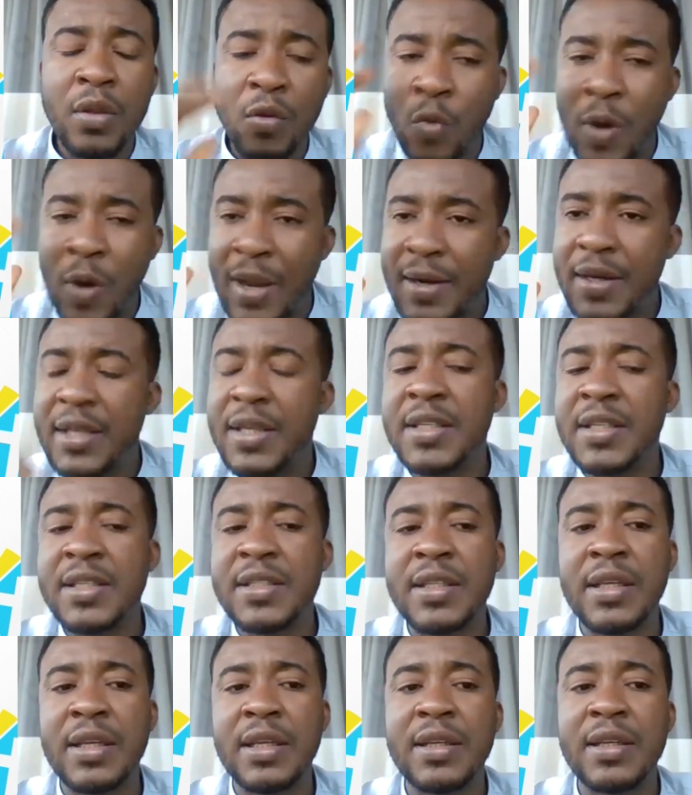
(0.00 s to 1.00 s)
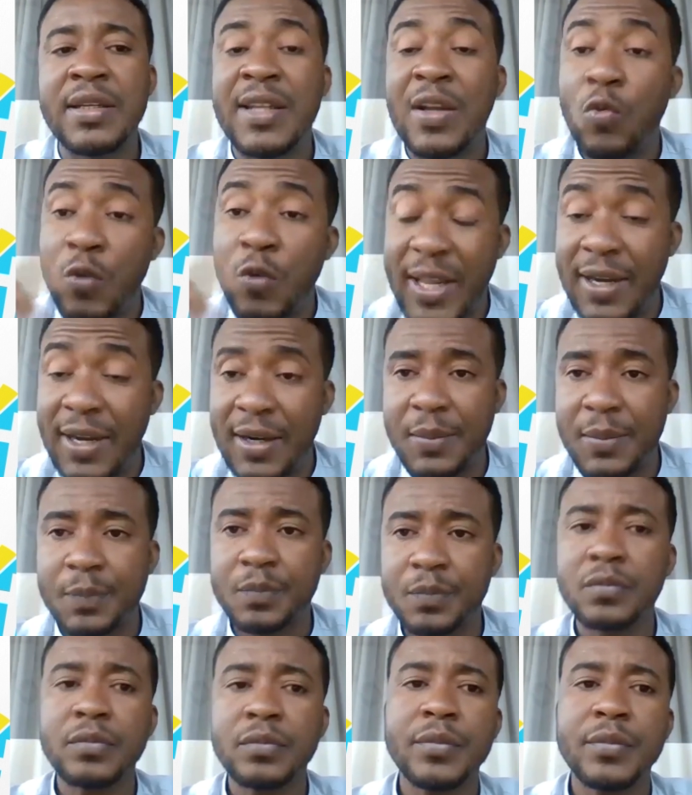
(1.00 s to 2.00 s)
one is the will.
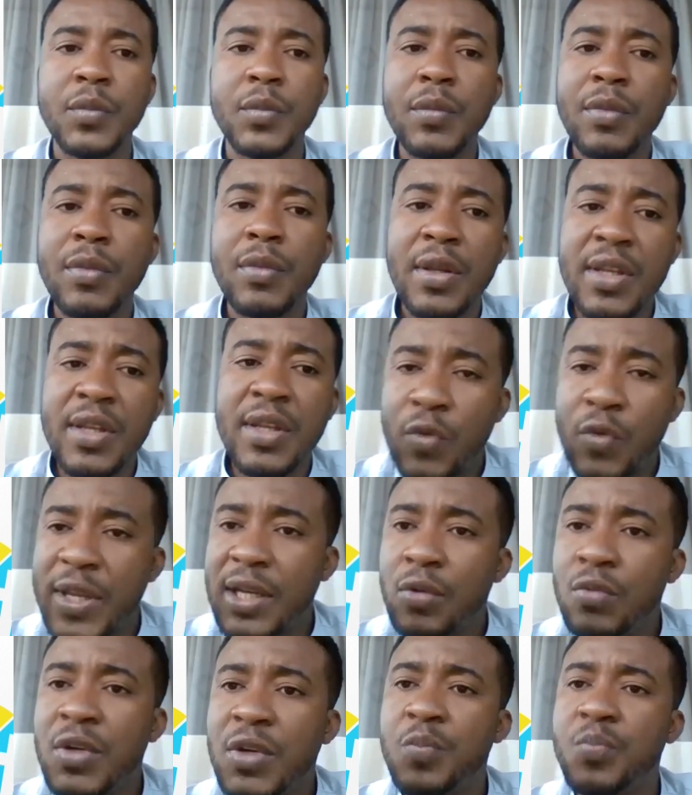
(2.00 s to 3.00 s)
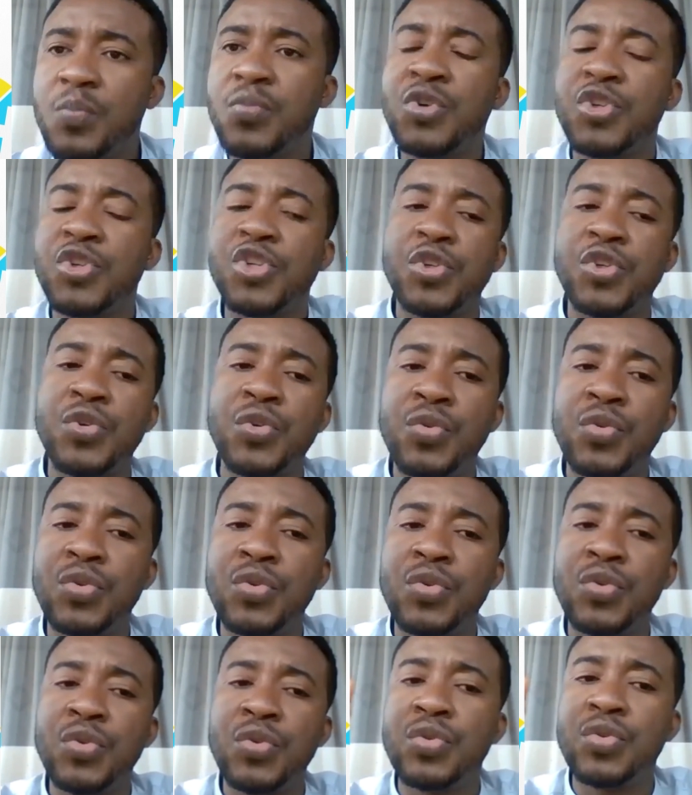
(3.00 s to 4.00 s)
The will push
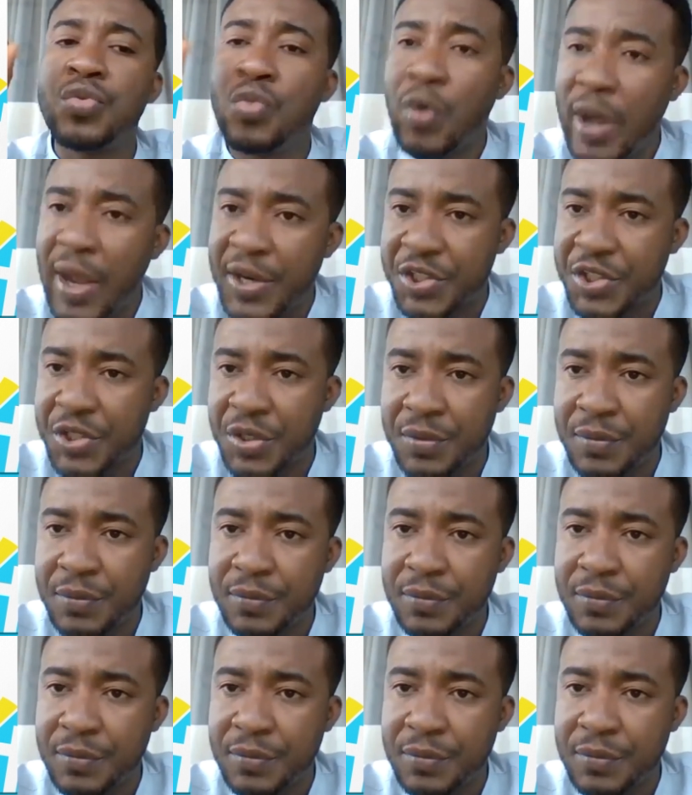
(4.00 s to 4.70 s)
you to action.